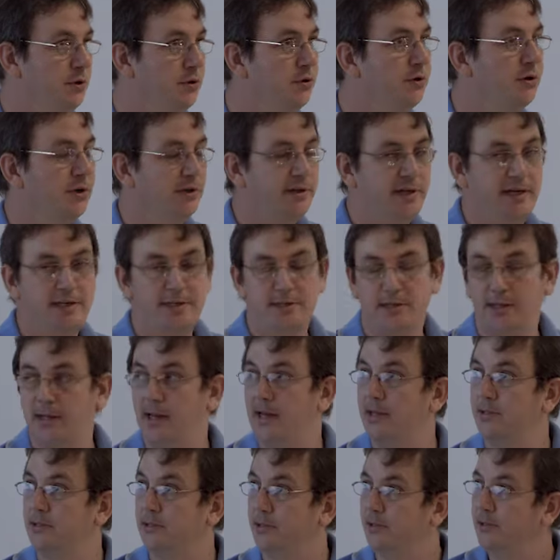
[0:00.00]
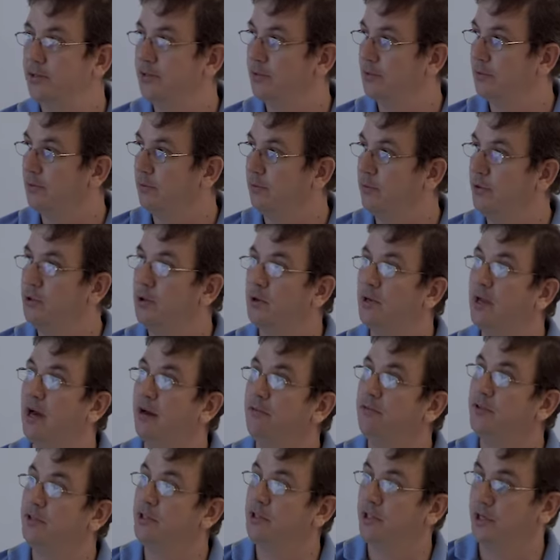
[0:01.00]
2 condenser lenses, we don't
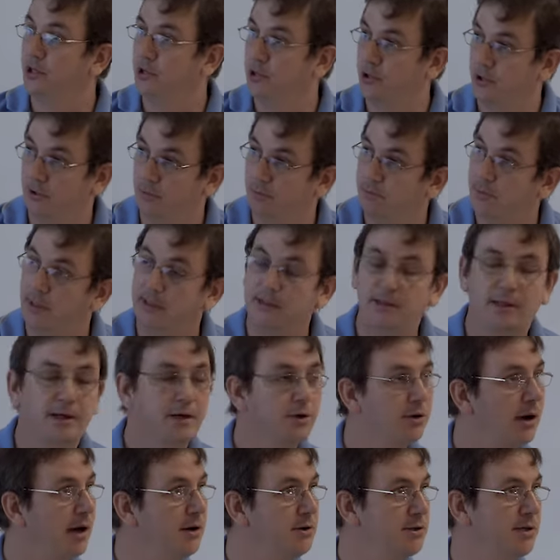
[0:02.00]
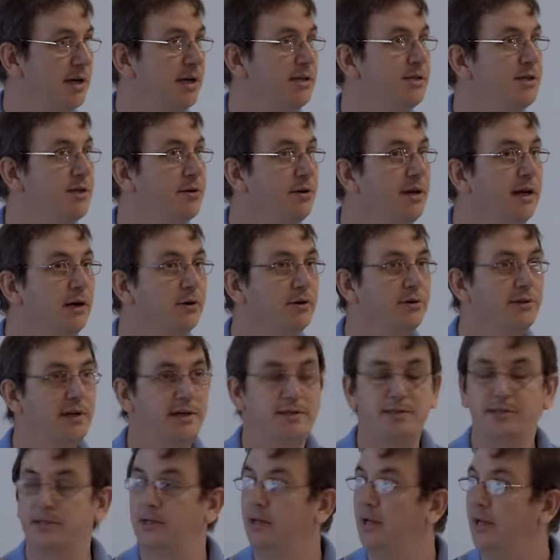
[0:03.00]
have this issue, but the Cryos has 3
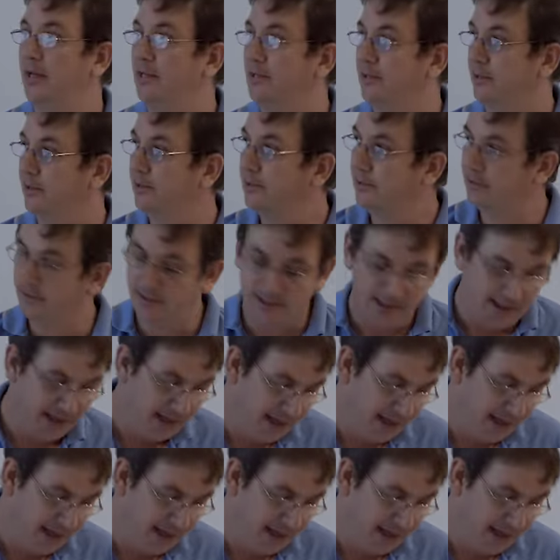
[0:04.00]
condenser lenses,